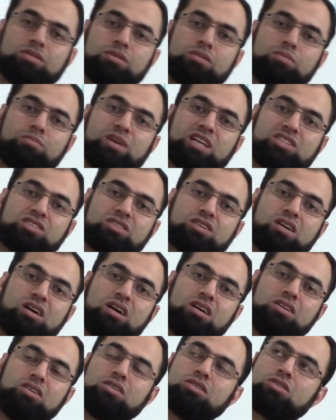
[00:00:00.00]

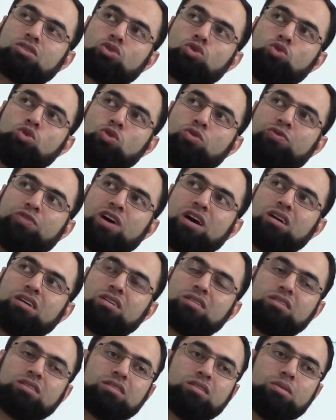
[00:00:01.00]
Basra, Kufa,
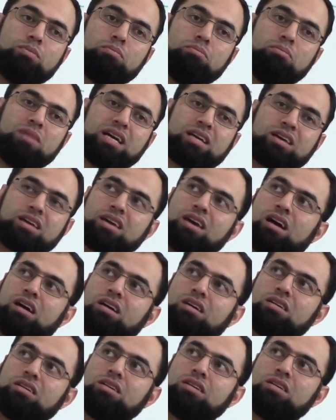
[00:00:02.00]

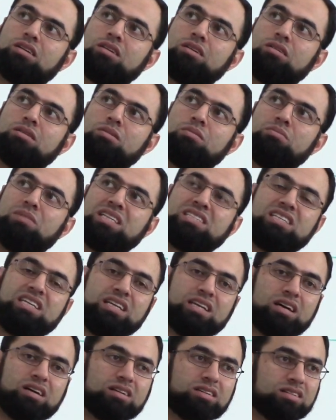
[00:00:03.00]
Mecca,
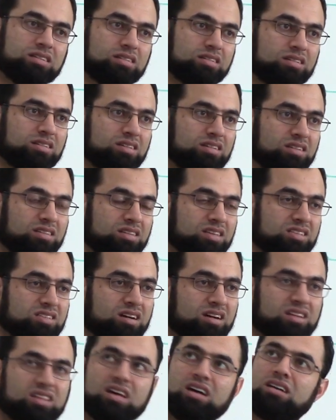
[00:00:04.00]
Medina, these
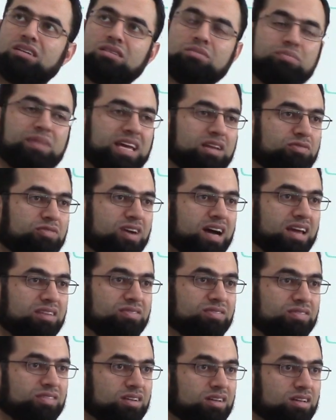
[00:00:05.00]
are the main five.
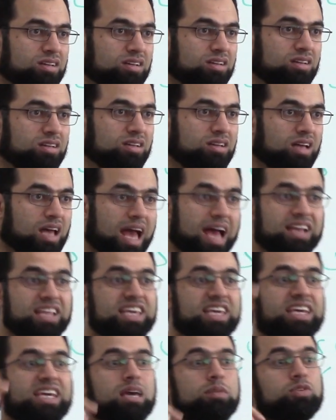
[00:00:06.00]
And
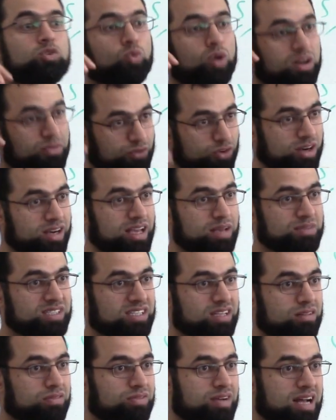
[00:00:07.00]
he kept one for
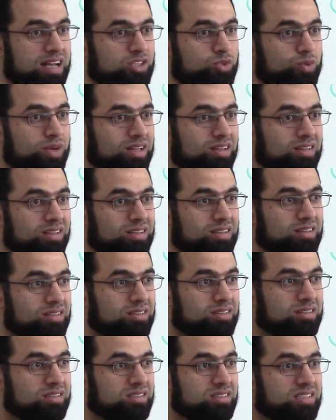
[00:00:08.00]
himself as well.
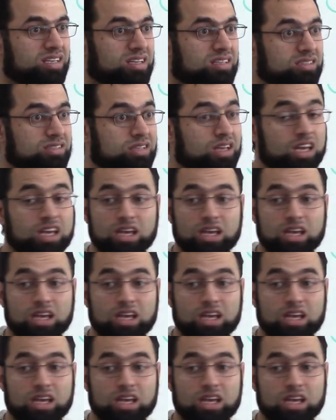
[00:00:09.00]
Six.